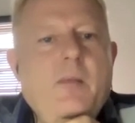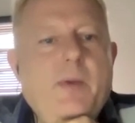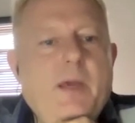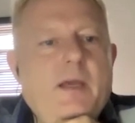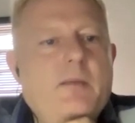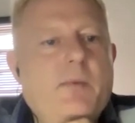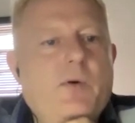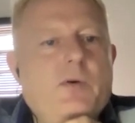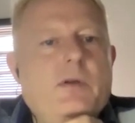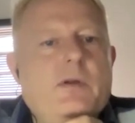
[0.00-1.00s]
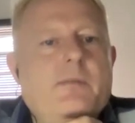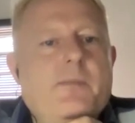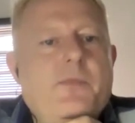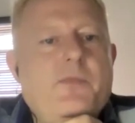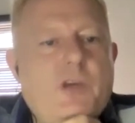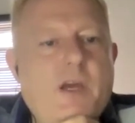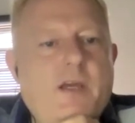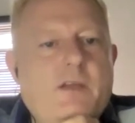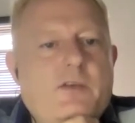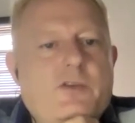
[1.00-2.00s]
be an important
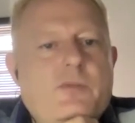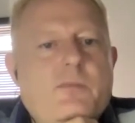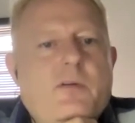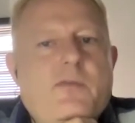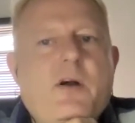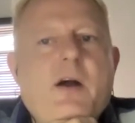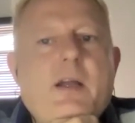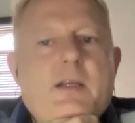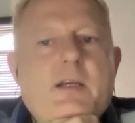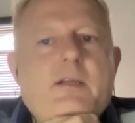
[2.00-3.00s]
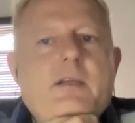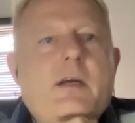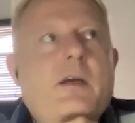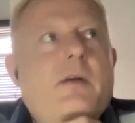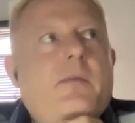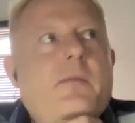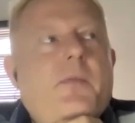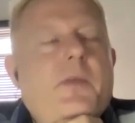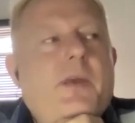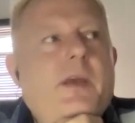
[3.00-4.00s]
change, provided
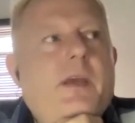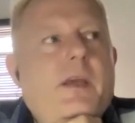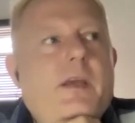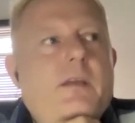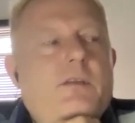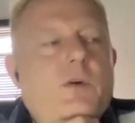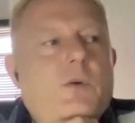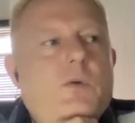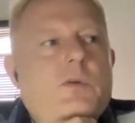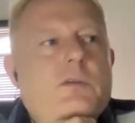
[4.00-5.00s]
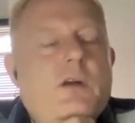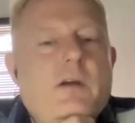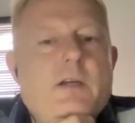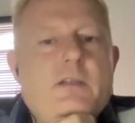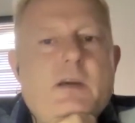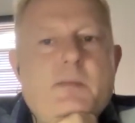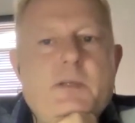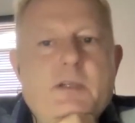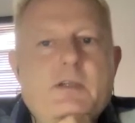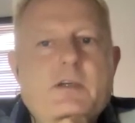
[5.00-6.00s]
the tools are
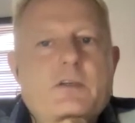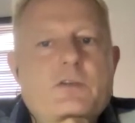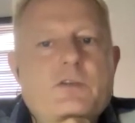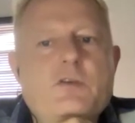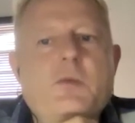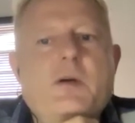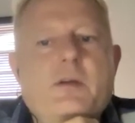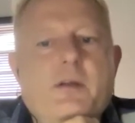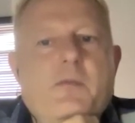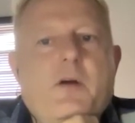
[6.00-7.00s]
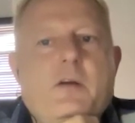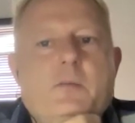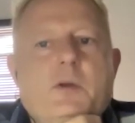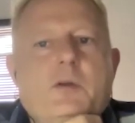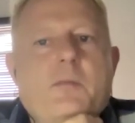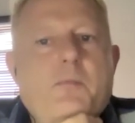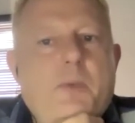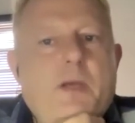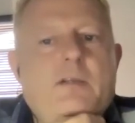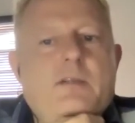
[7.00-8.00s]
accepted in the consumer environment.
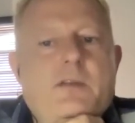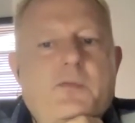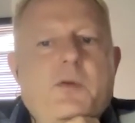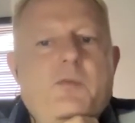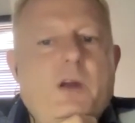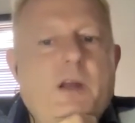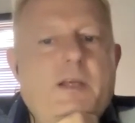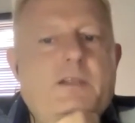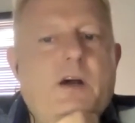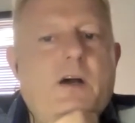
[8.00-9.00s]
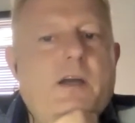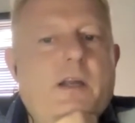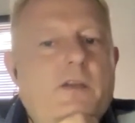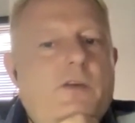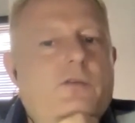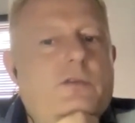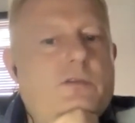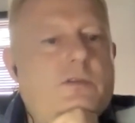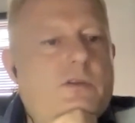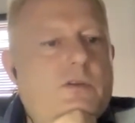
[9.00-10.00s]
Because if we really start getting
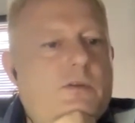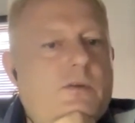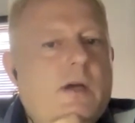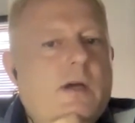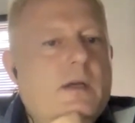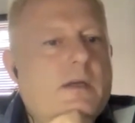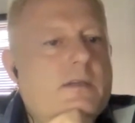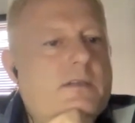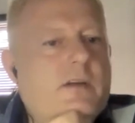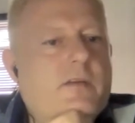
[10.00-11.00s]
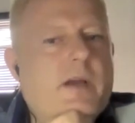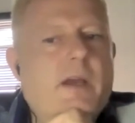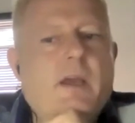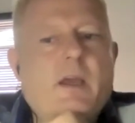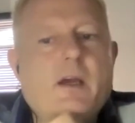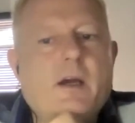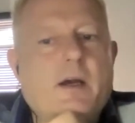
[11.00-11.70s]
used to Siri,